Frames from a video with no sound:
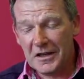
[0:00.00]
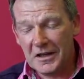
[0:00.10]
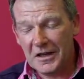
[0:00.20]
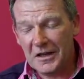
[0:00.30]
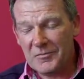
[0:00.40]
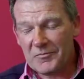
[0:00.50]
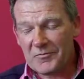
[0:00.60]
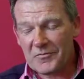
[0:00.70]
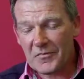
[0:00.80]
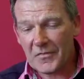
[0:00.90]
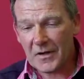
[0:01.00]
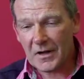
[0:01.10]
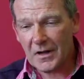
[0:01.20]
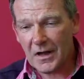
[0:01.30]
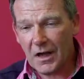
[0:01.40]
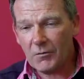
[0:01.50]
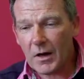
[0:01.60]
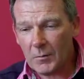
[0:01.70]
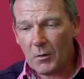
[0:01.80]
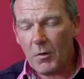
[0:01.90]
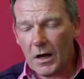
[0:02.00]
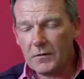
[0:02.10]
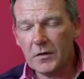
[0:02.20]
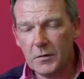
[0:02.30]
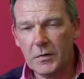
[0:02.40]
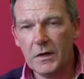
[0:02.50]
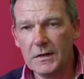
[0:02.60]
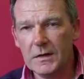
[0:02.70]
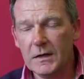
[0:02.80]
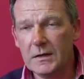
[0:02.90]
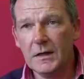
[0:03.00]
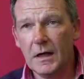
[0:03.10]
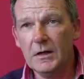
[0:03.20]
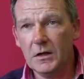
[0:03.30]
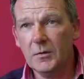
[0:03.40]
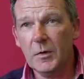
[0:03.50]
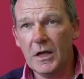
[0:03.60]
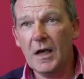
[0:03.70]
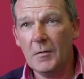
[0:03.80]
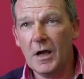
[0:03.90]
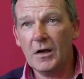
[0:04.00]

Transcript: I I rang my wife up and I said, can you come and get me?